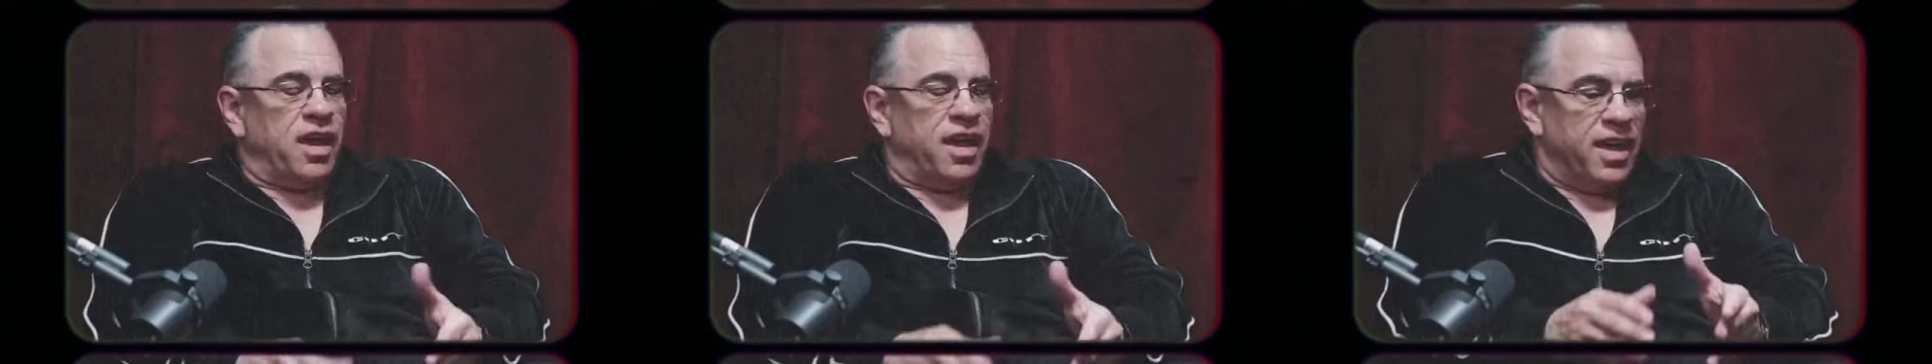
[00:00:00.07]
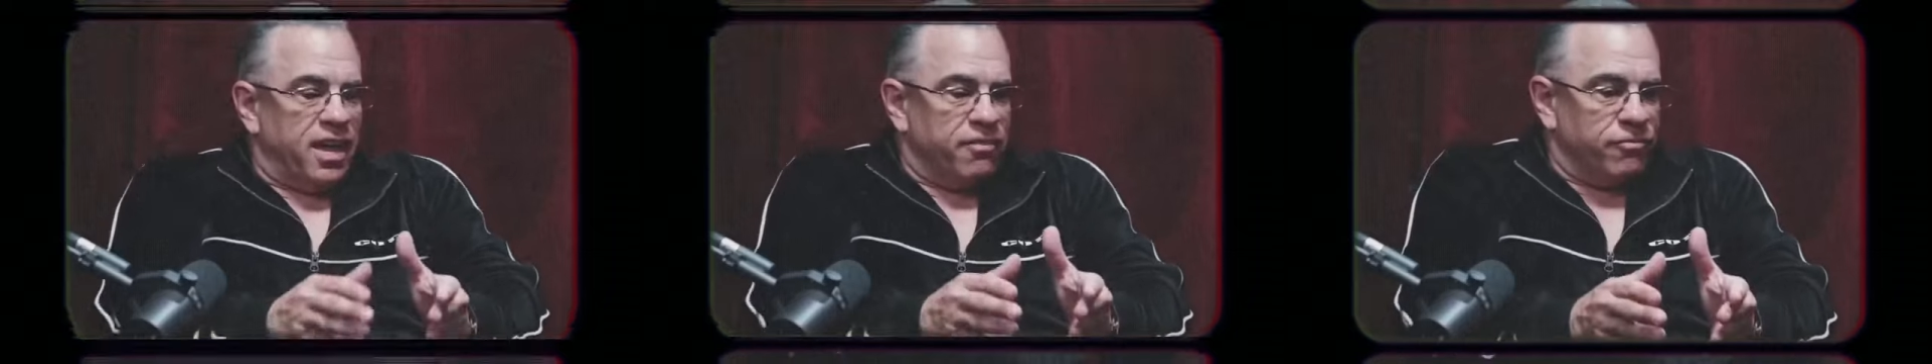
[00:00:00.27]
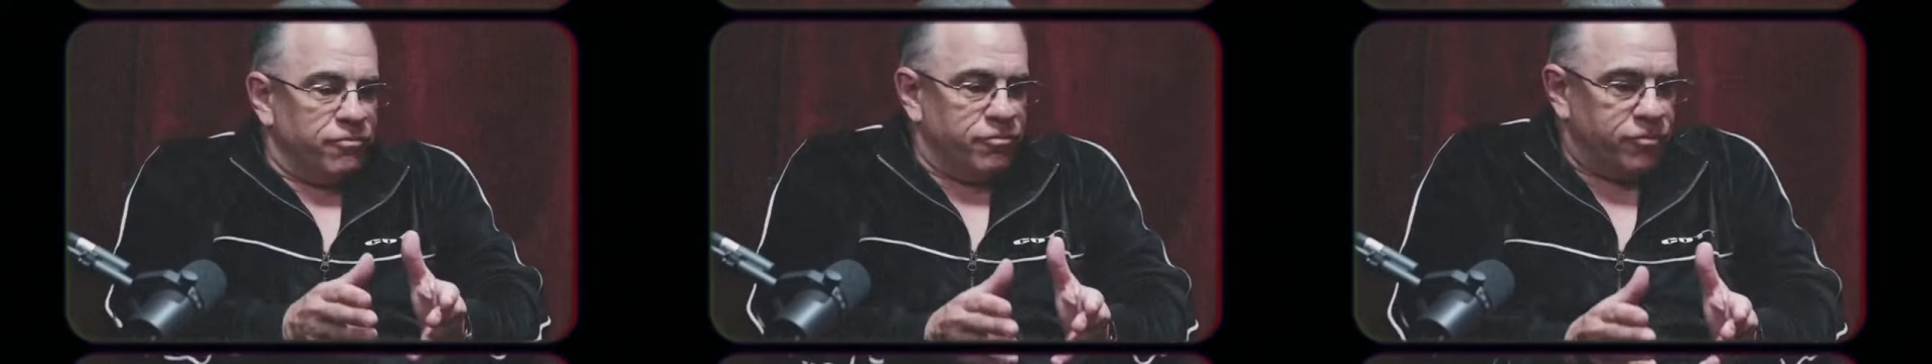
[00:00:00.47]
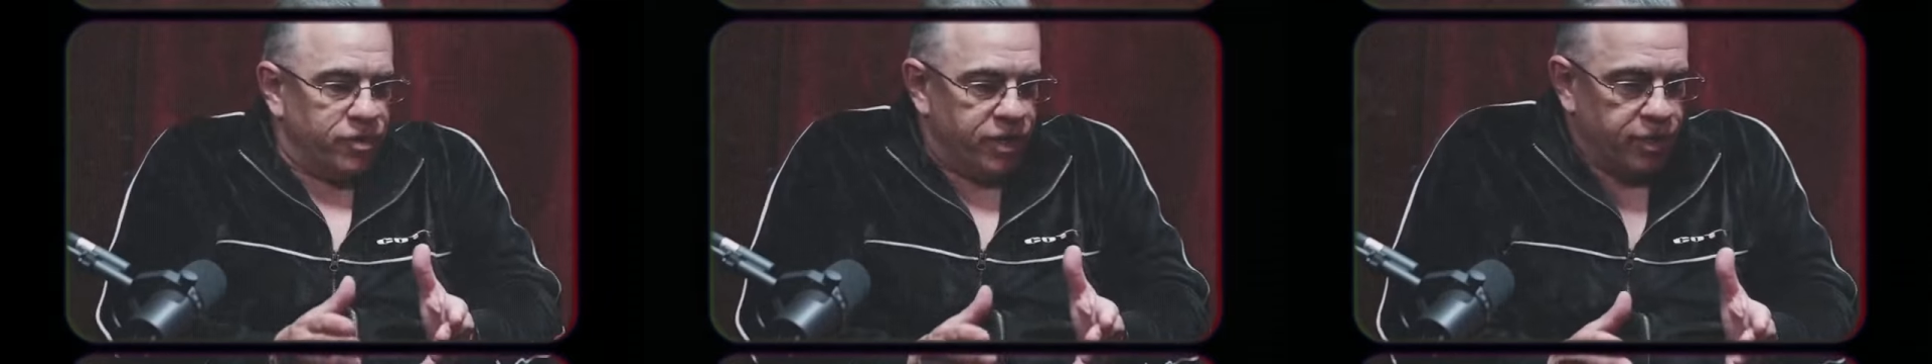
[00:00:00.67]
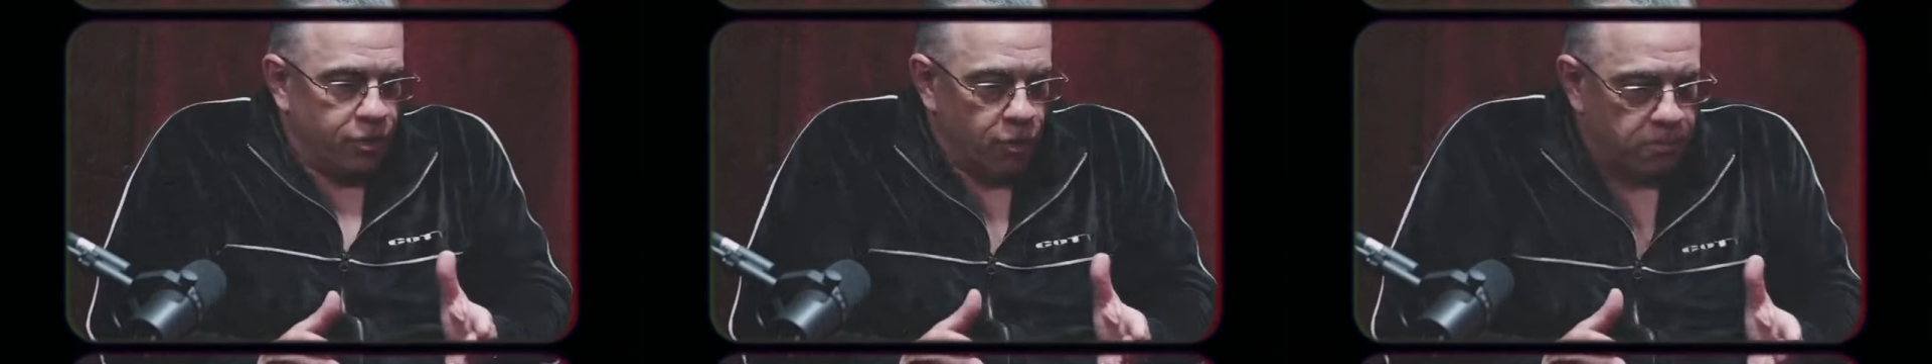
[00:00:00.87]
have
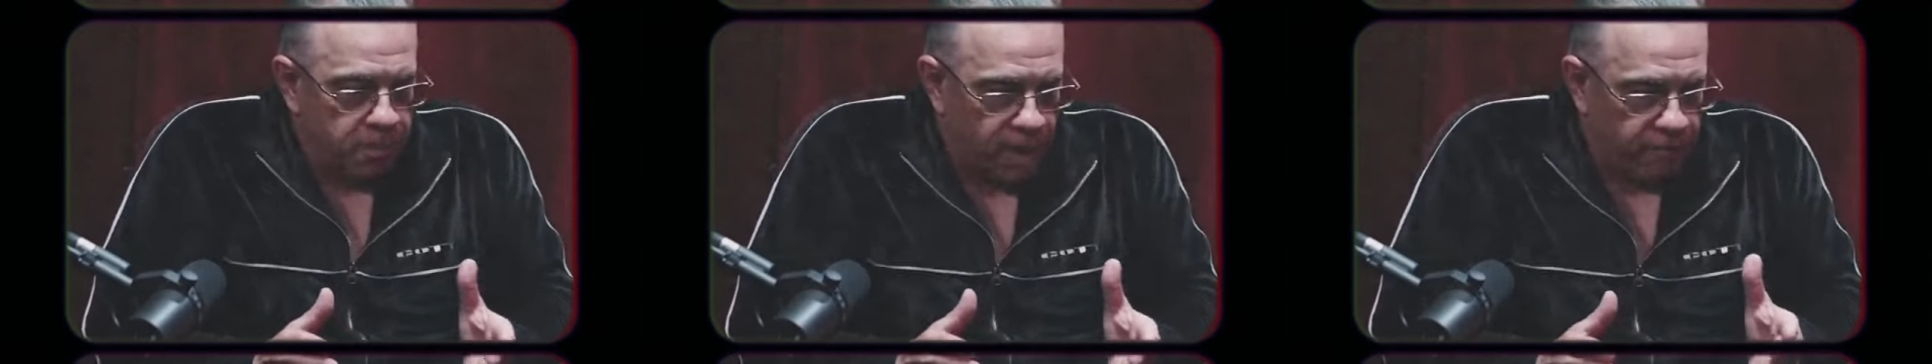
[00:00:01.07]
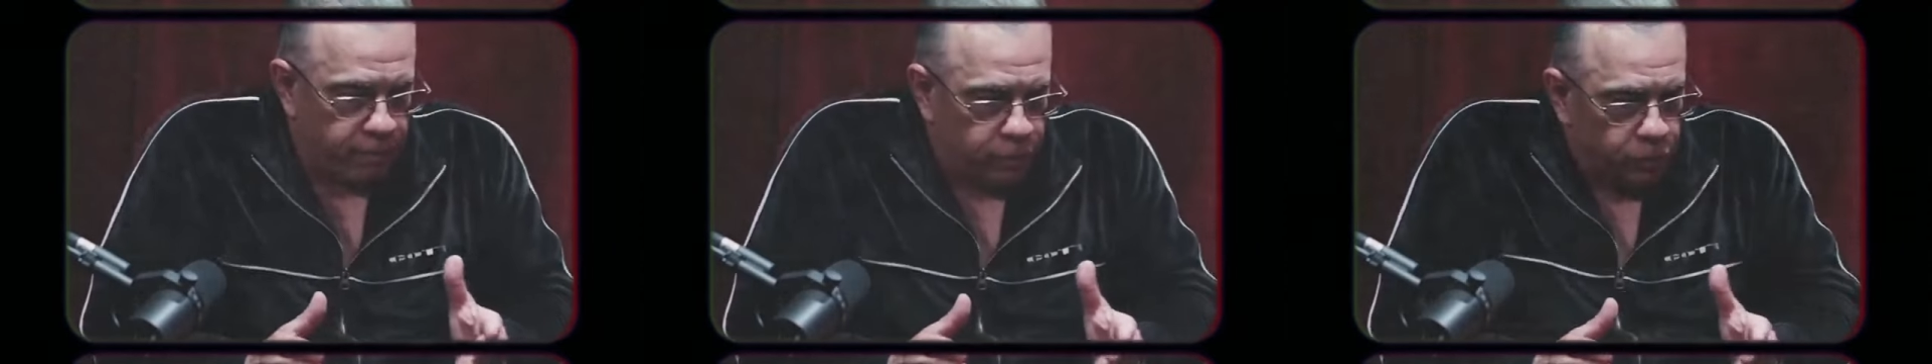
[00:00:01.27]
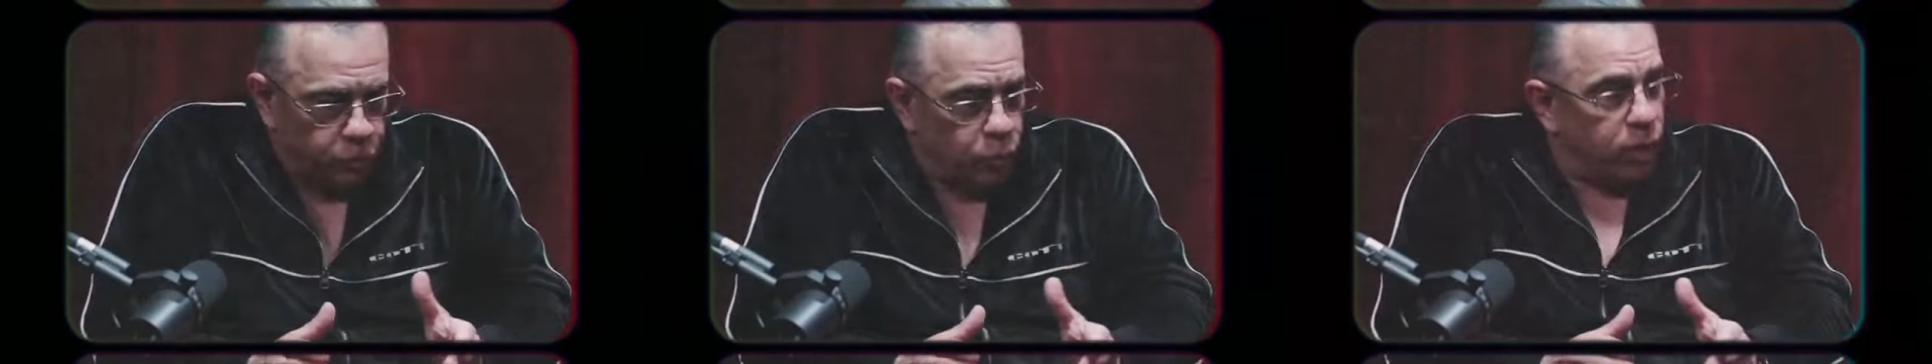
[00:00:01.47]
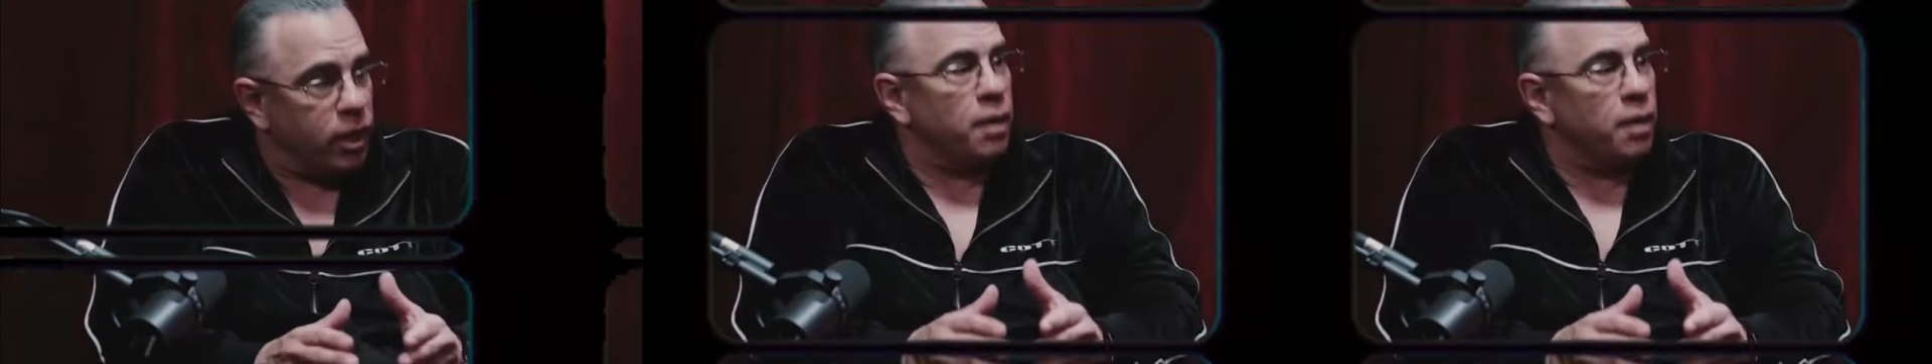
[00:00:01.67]
video in Marion, Illinois,